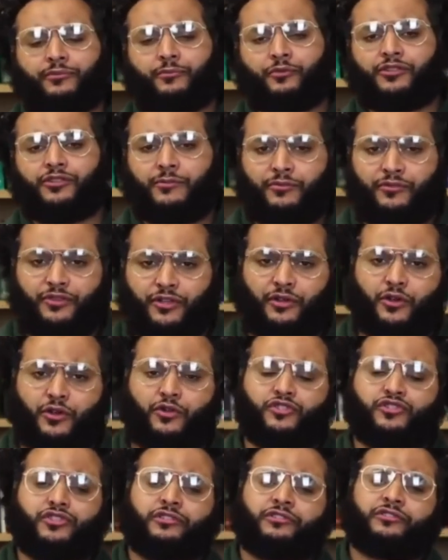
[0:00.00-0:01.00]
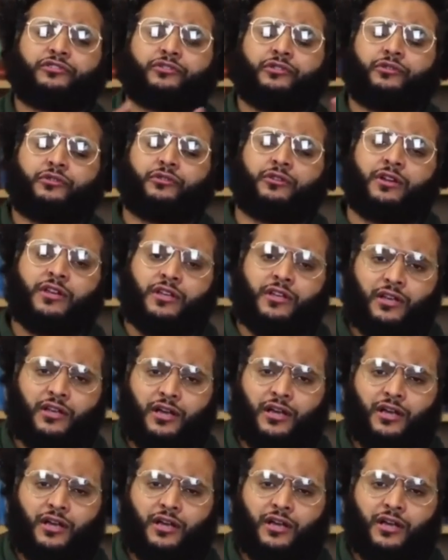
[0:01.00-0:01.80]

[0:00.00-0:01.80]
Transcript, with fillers: Muslim theologians, right, or right.